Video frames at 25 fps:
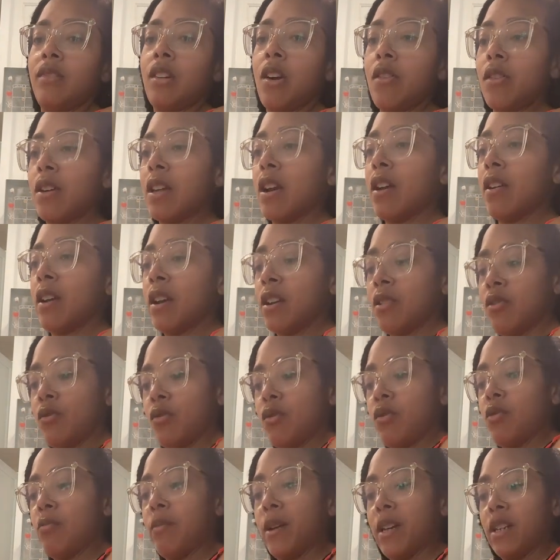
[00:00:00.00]
Don't get on here
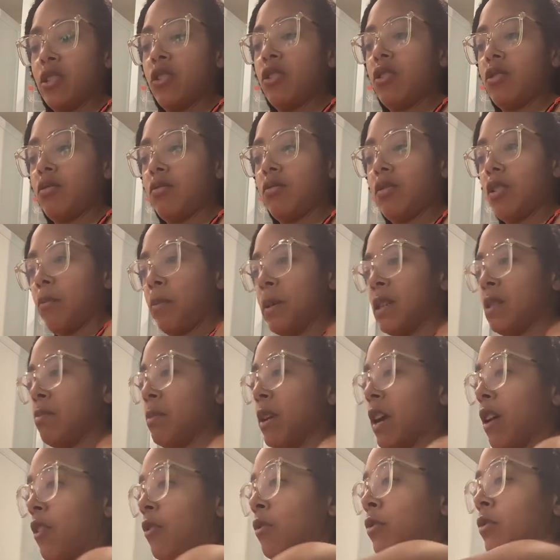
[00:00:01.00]
doing too much. Don't piss
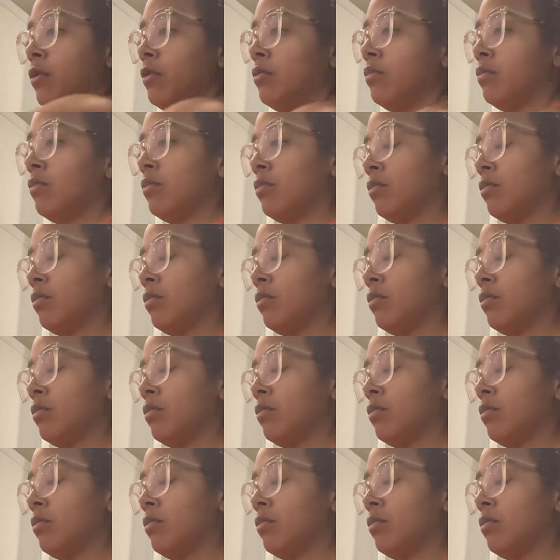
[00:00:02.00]
me off.